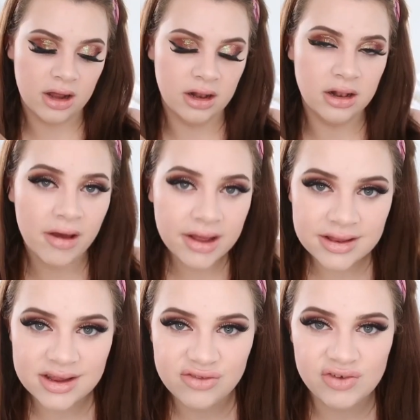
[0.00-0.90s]

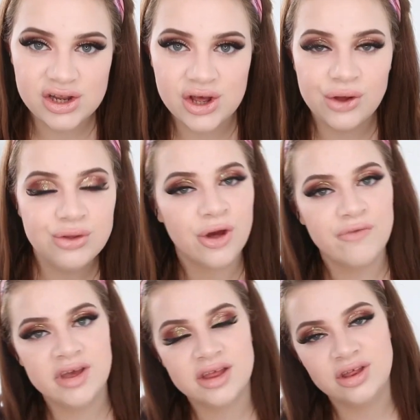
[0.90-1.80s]
liked this video, don't
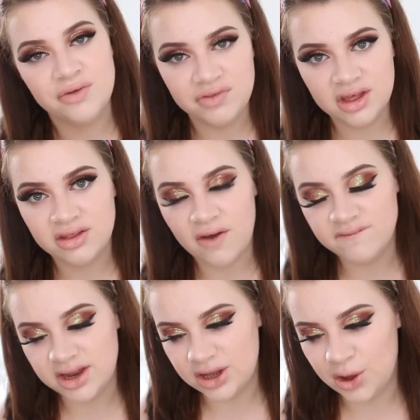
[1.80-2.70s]
forget to give this
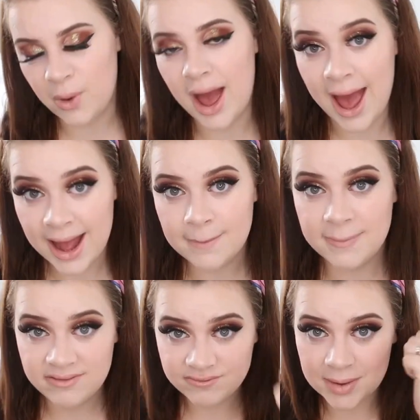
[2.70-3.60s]
video a
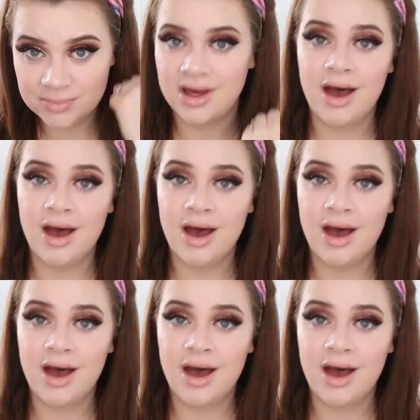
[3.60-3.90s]
big thumbs